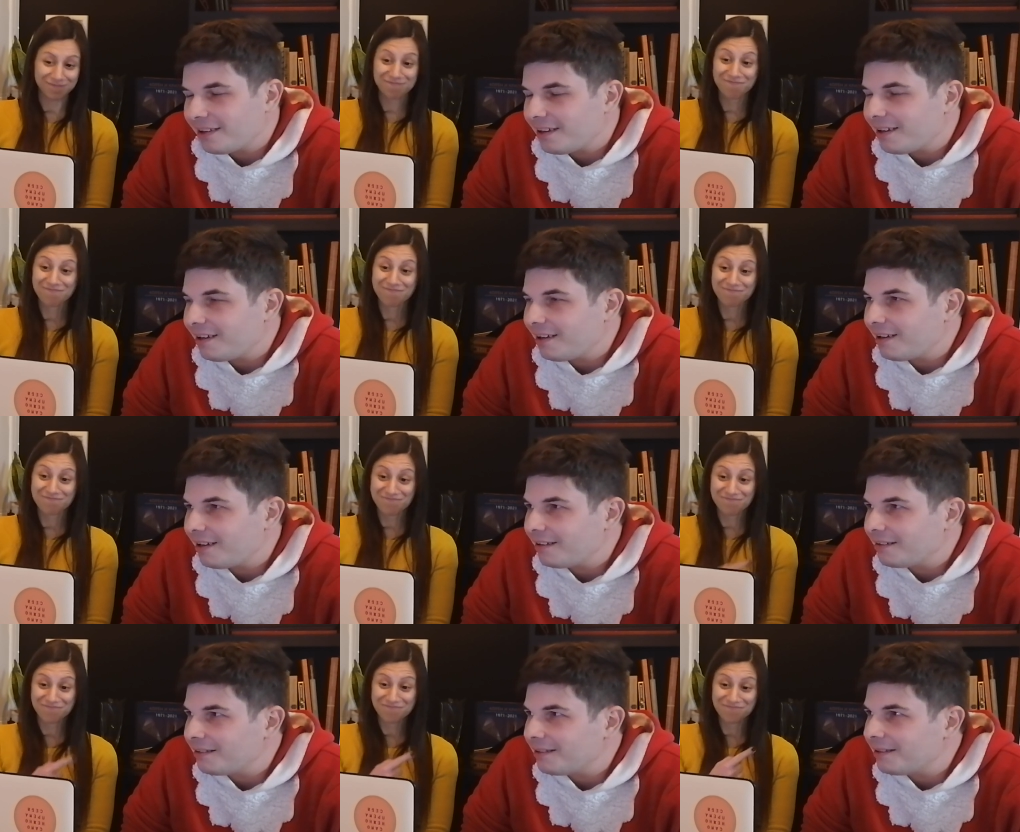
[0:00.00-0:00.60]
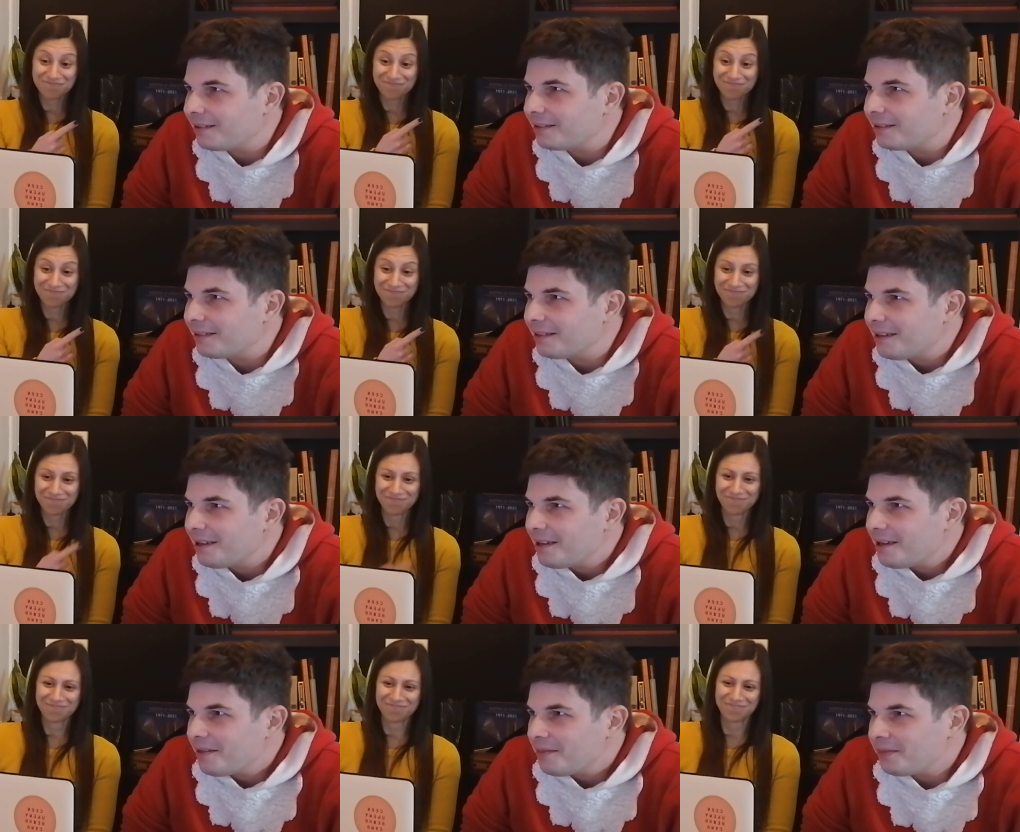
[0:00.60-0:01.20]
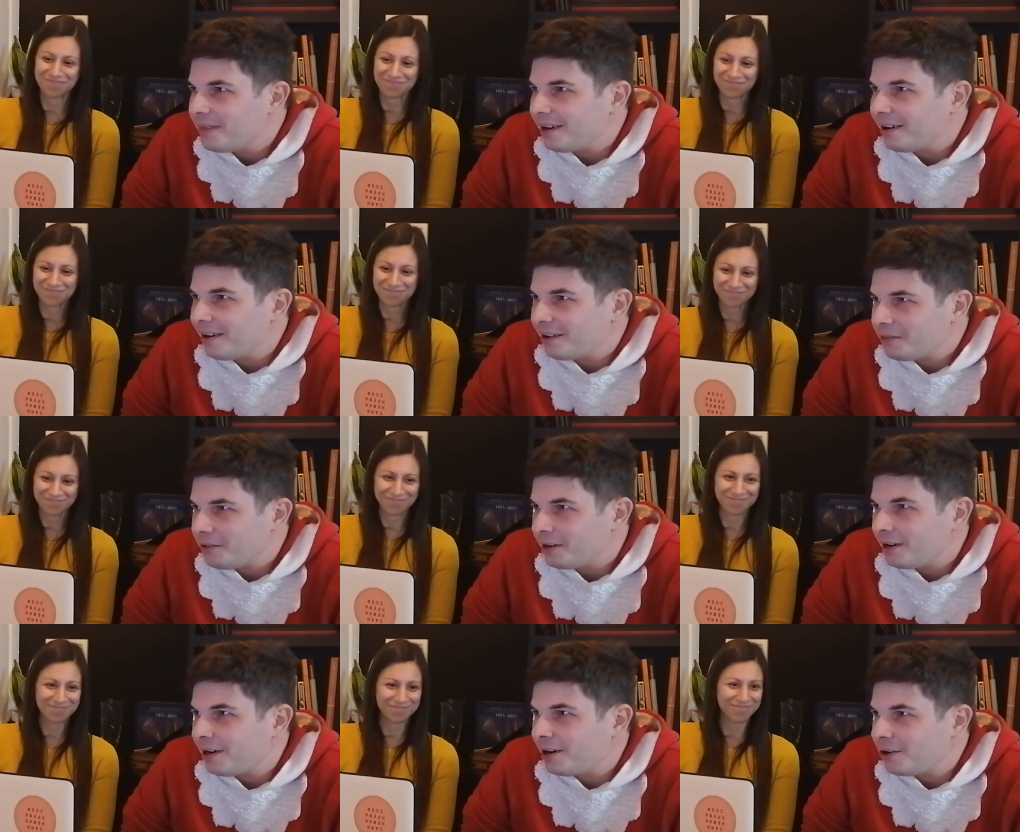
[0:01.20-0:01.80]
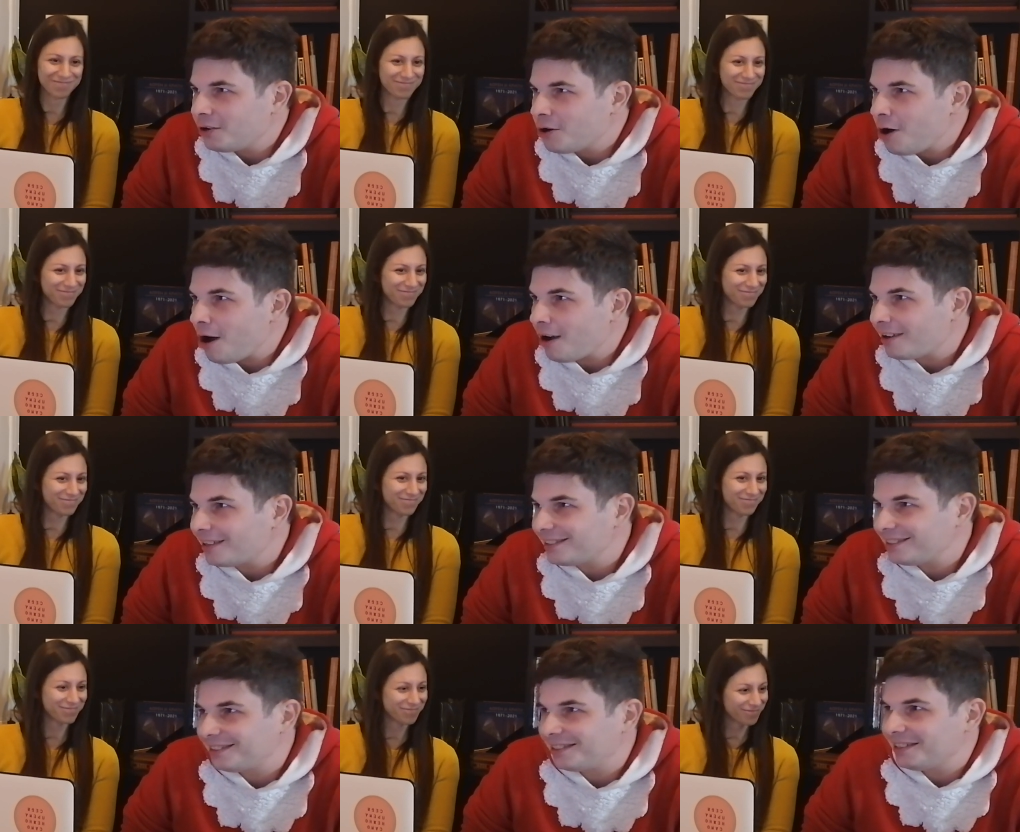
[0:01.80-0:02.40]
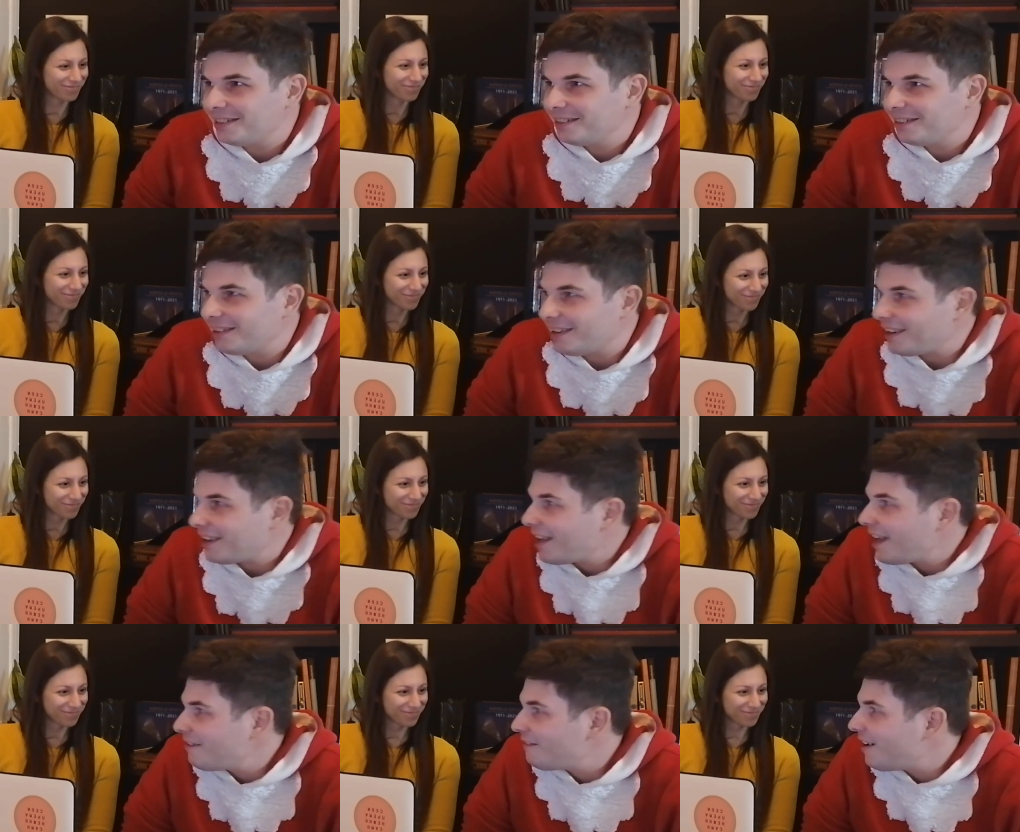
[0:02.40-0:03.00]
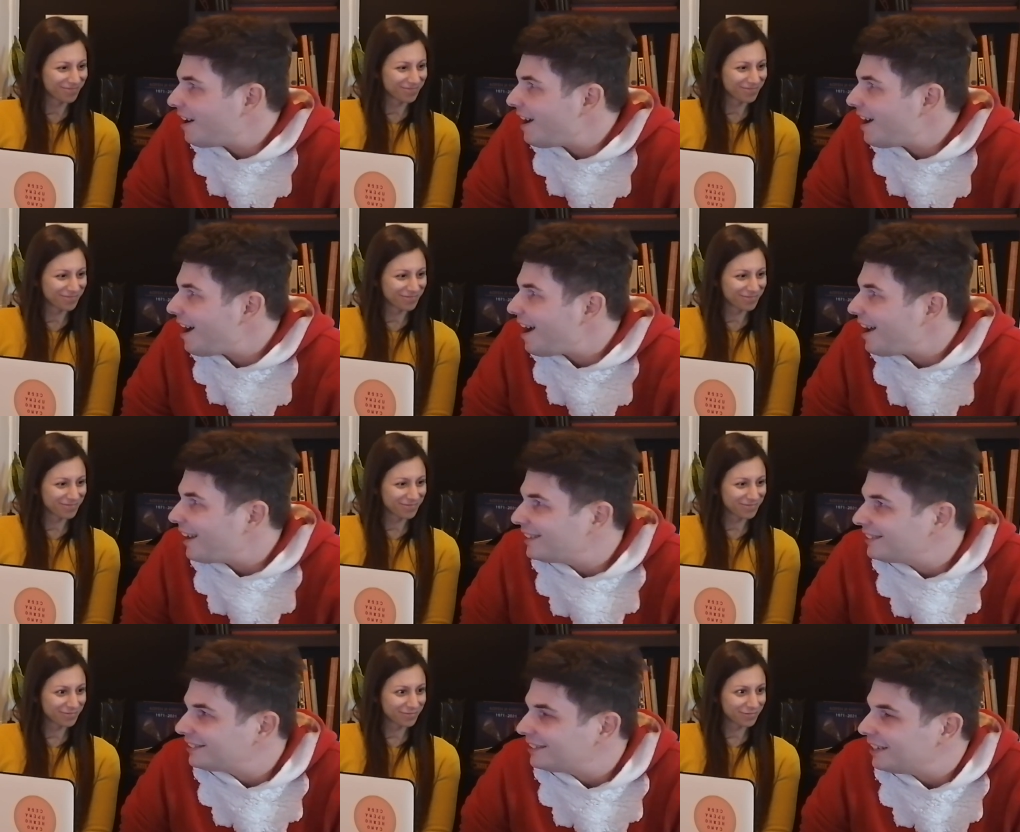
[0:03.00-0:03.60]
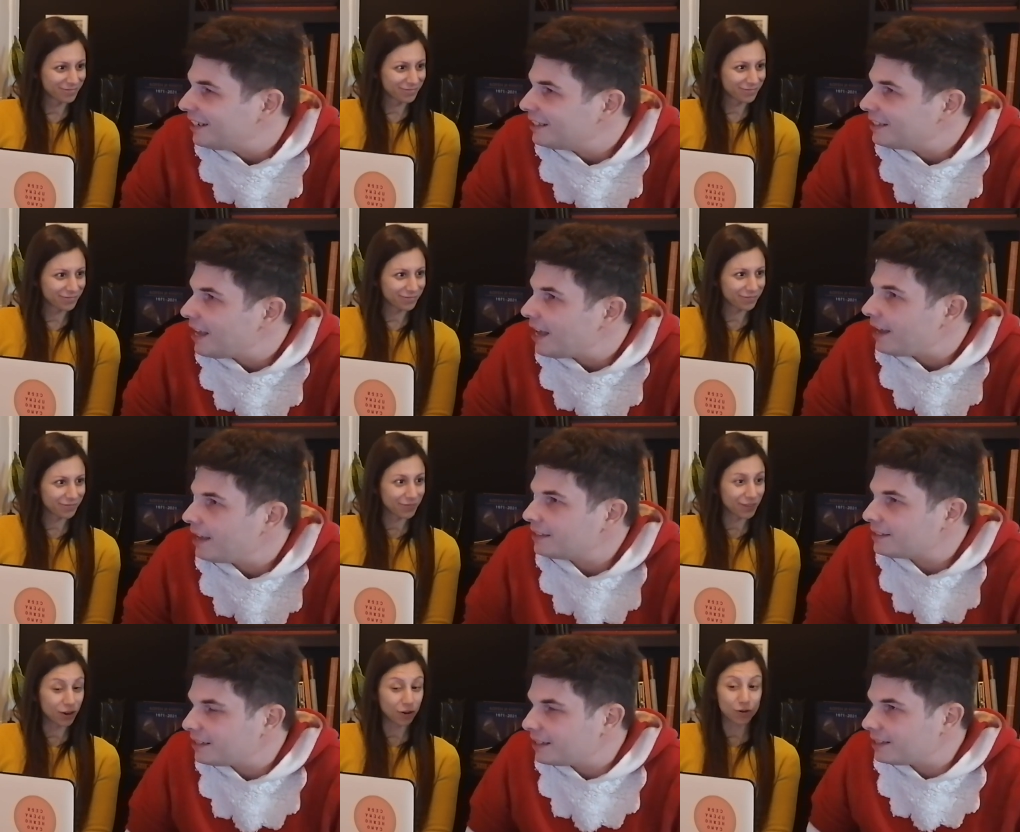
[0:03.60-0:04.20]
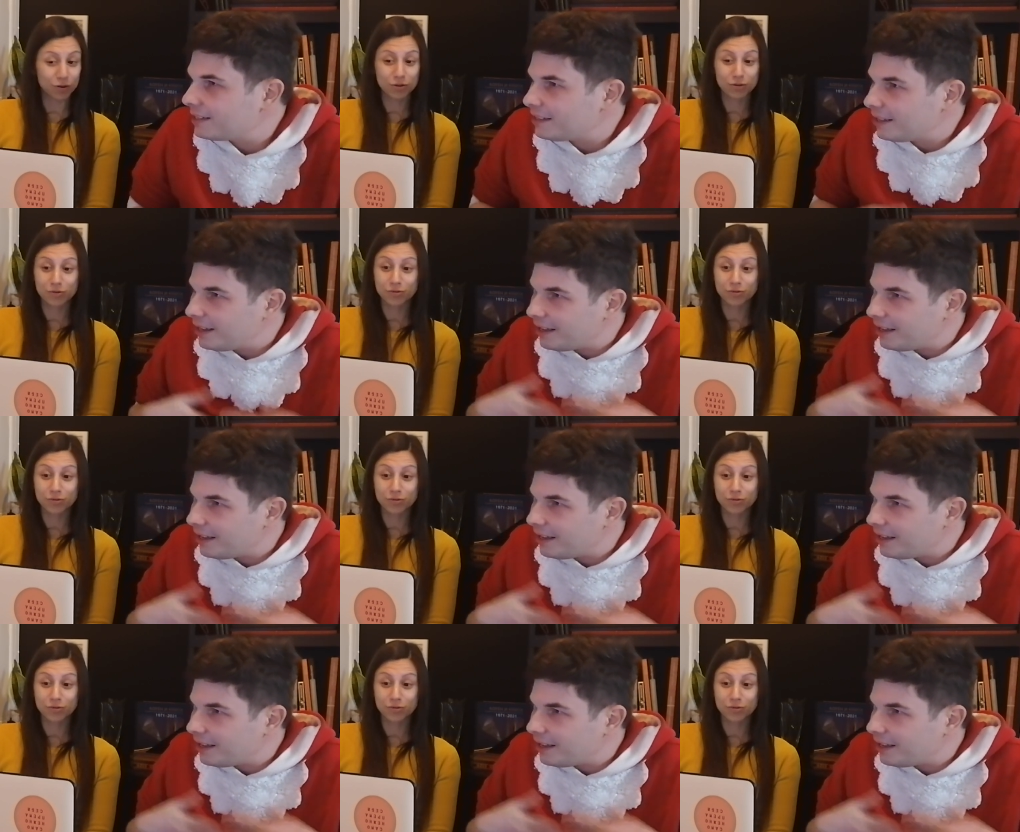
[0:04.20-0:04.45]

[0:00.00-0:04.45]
Speaker 1: Uh, uh, there are there are rocks uh, that have eyes in it. Yeah, it's oh.